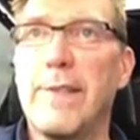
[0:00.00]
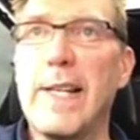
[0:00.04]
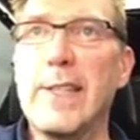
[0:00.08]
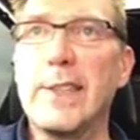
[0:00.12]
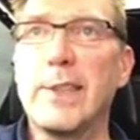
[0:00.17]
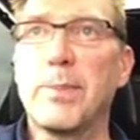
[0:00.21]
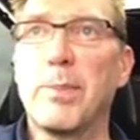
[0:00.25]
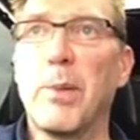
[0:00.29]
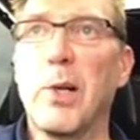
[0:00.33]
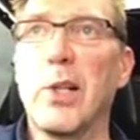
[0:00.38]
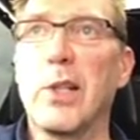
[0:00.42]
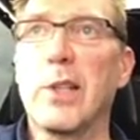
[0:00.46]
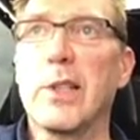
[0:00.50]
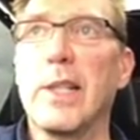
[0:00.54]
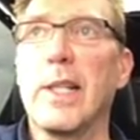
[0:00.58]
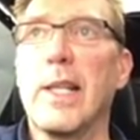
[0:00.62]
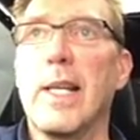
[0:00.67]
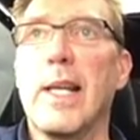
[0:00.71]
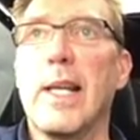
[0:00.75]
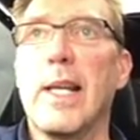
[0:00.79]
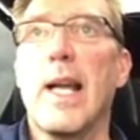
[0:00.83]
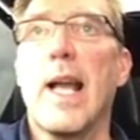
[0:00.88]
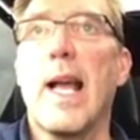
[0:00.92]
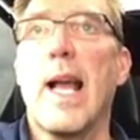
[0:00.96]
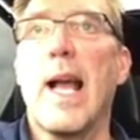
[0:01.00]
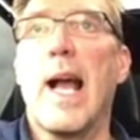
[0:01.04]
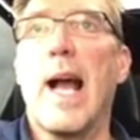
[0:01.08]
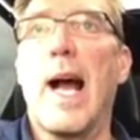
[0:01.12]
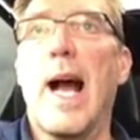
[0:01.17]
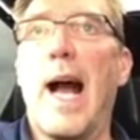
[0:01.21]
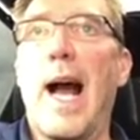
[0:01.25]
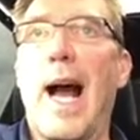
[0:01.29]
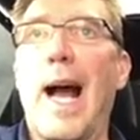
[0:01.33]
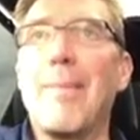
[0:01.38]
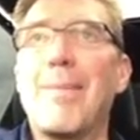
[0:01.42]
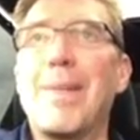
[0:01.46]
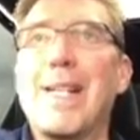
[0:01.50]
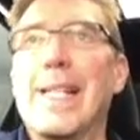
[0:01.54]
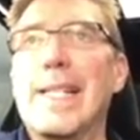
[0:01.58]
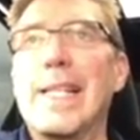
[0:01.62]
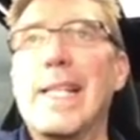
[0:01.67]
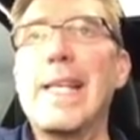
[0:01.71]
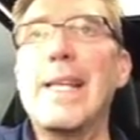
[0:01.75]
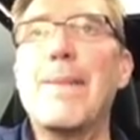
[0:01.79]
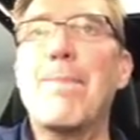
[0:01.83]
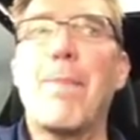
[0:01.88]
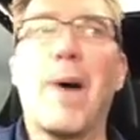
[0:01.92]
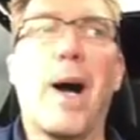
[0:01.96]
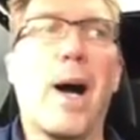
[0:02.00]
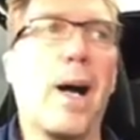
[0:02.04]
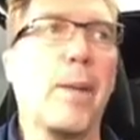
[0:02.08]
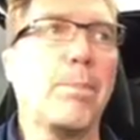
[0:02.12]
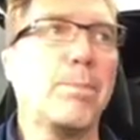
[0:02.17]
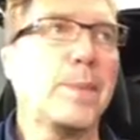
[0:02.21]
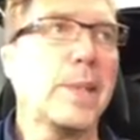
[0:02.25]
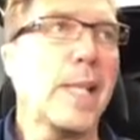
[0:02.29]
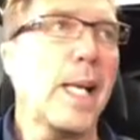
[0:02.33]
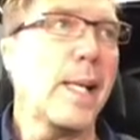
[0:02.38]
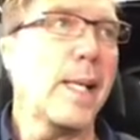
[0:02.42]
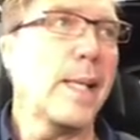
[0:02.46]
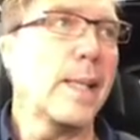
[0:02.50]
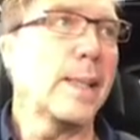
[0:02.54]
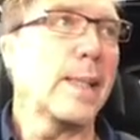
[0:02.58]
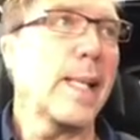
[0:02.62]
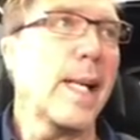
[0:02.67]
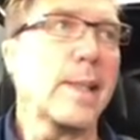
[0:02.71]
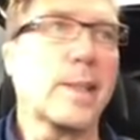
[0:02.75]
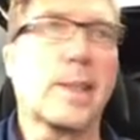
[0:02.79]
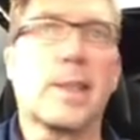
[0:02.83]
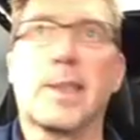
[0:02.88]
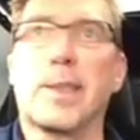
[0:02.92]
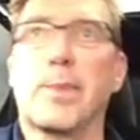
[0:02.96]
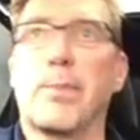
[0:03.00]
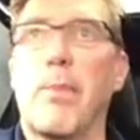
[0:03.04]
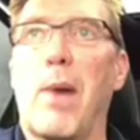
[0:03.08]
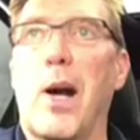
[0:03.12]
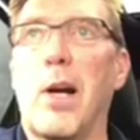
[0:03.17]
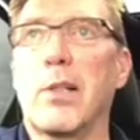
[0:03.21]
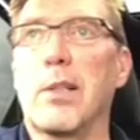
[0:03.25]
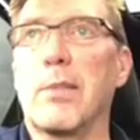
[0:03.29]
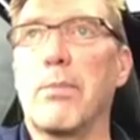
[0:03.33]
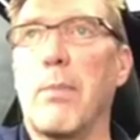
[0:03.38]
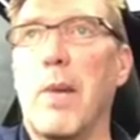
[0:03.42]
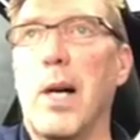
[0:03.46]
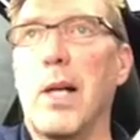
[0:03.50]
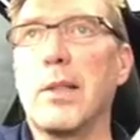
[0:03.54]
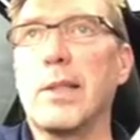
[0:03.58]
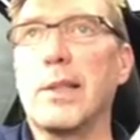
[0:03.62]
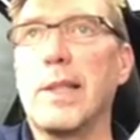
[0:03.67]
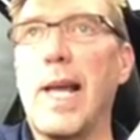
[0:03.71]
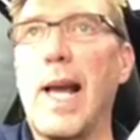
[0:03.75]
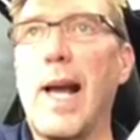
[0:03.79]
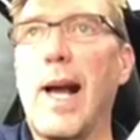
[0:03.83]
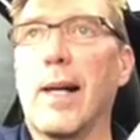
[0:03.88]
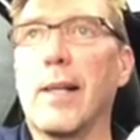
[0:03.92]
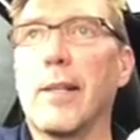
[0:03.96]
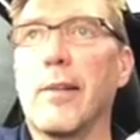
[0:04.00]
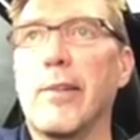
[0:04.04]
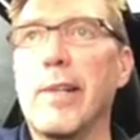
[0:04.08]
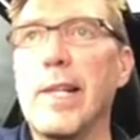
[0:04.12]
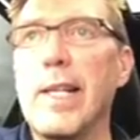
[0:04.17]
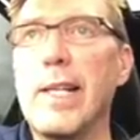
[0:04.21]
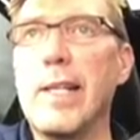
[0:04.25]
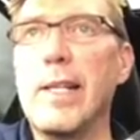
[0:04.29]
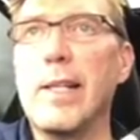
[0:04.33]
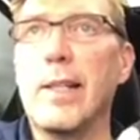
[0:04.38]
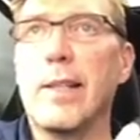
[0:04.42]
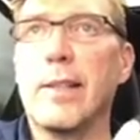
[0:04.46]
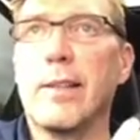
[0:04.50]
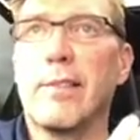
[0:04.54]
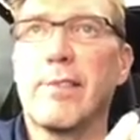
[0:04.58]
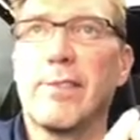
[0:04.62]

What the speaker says: Facebook. I'm going to keep updating that Smug Mug gallery